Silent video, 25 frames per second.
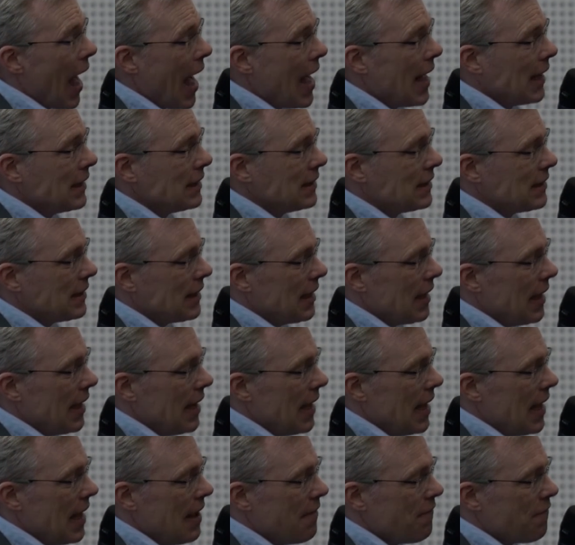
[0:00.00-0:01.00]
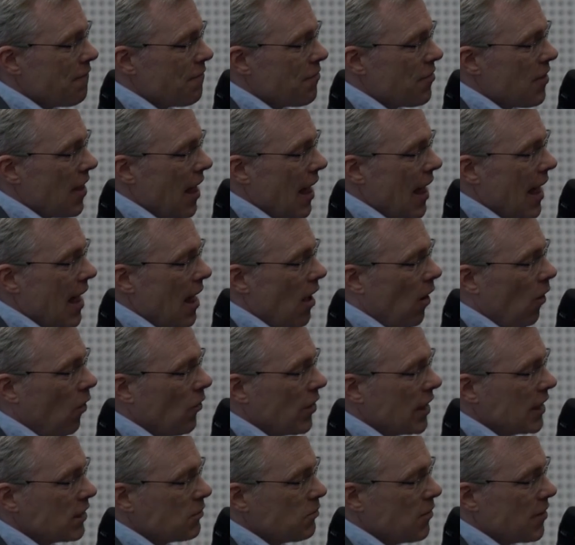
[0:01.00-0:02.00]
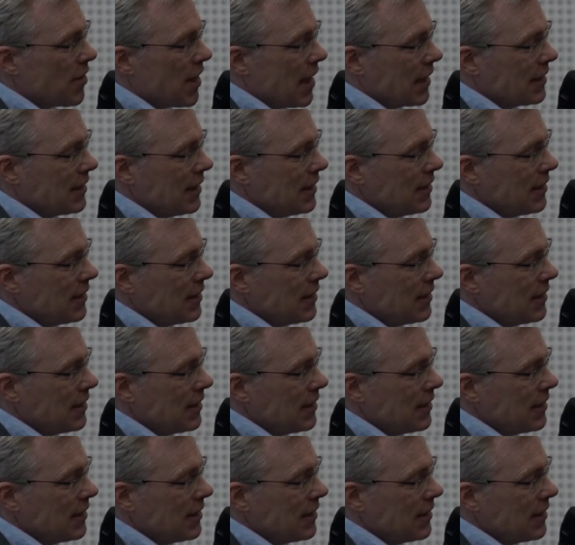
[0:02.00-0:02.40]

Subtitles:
And if they're honest with their